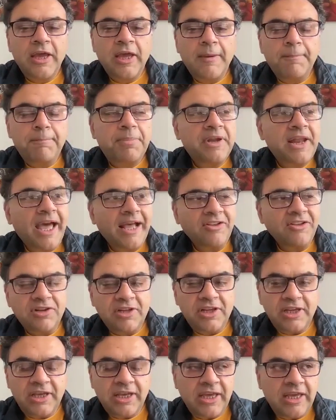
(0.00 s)
But
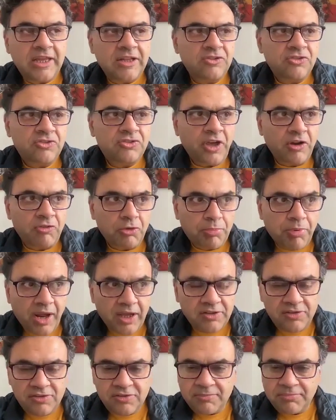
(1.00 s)
actually, in general
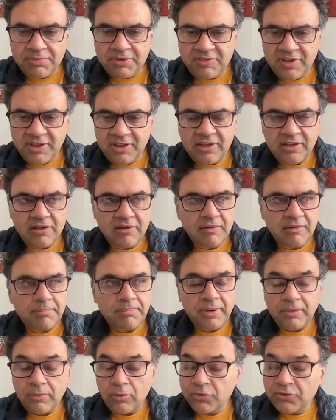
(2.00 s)
practice in particular,
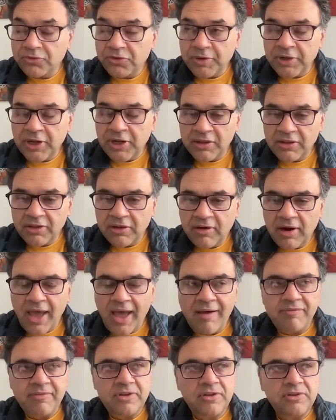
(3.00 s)
but also in other
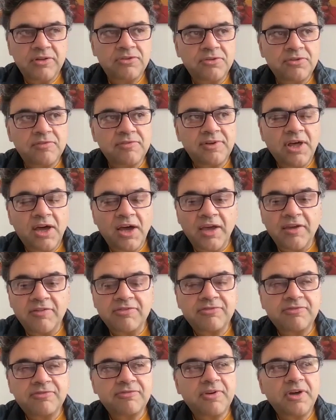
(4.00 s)
avenues of
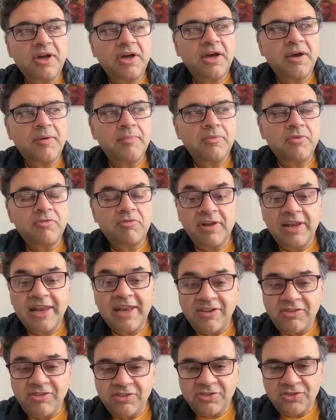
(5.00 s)
life,
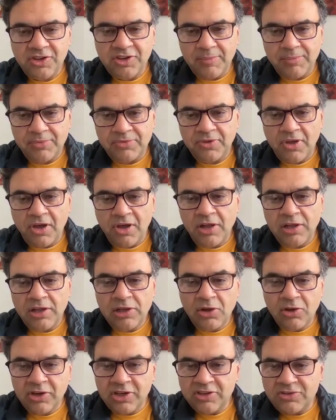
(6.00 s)
relationships are
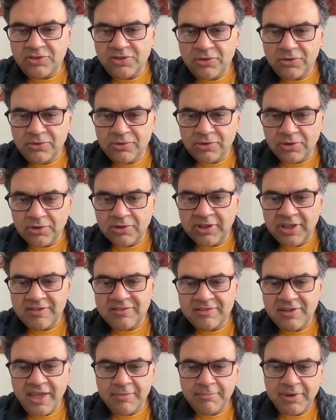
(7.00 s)
longitudinal. They
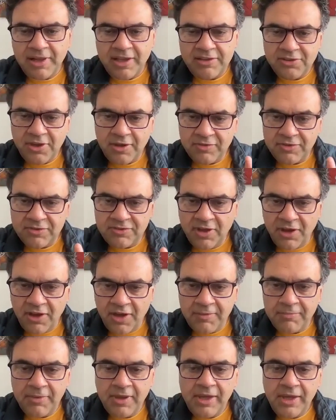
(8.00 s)
take place over
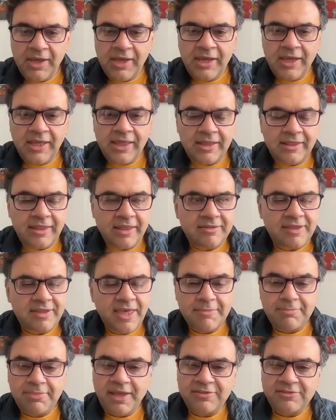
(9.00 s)
time. They
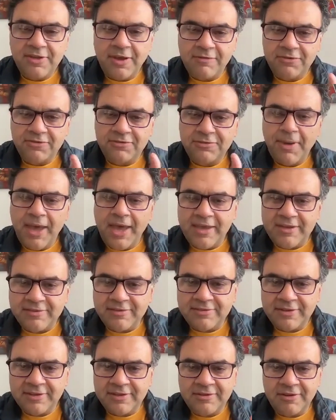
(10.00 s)
take place over
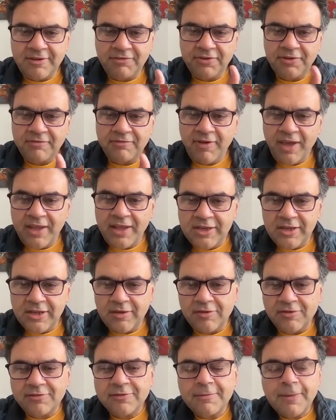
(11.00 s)
space in different
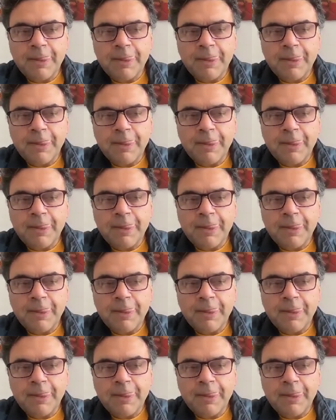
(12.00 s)
venues.